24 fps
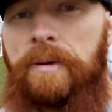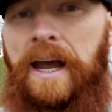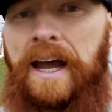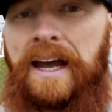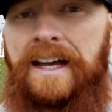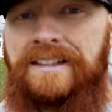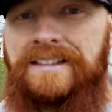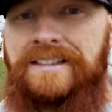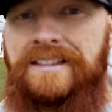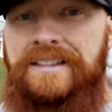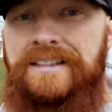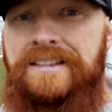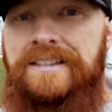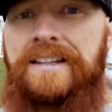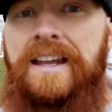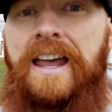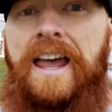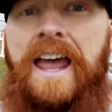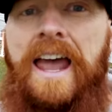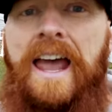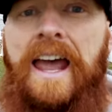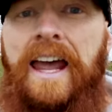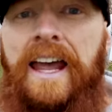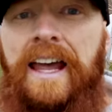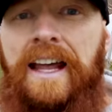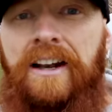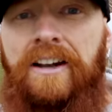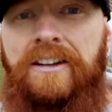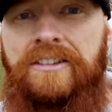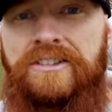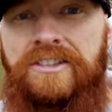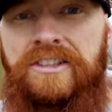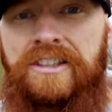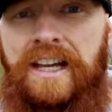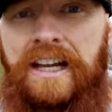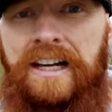of passes, and I'll
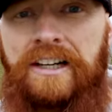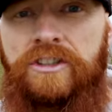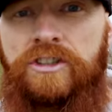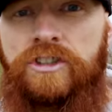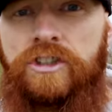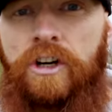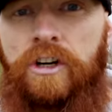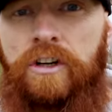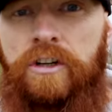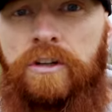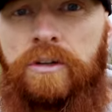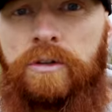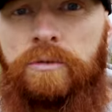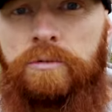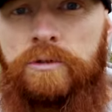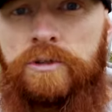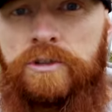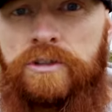just kind of show you the